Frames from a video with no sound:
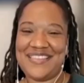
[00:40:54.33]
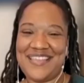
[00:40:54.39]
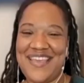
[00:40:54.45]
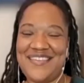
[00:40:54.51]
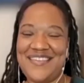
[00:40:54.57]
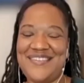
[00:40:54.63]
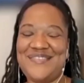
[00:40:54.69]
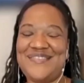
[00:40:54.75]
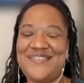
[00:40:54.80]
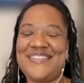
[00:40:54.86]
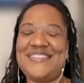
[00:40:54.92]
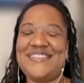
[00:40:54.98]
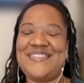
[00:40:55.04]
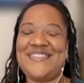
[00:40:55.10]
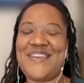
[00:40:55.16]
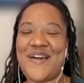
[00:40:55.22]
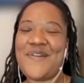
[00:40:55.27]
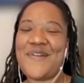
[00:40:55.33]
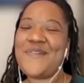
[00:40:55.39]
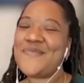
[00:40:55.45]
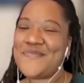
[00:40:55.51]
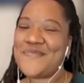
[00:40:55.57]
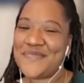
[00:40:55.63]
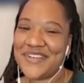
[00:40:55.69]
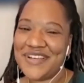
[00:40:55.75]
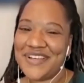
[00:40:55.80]
Thank you so
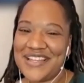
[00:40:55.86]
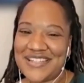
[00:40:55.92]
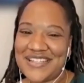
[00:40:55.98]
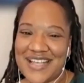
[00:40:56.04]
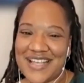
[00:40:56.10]
much.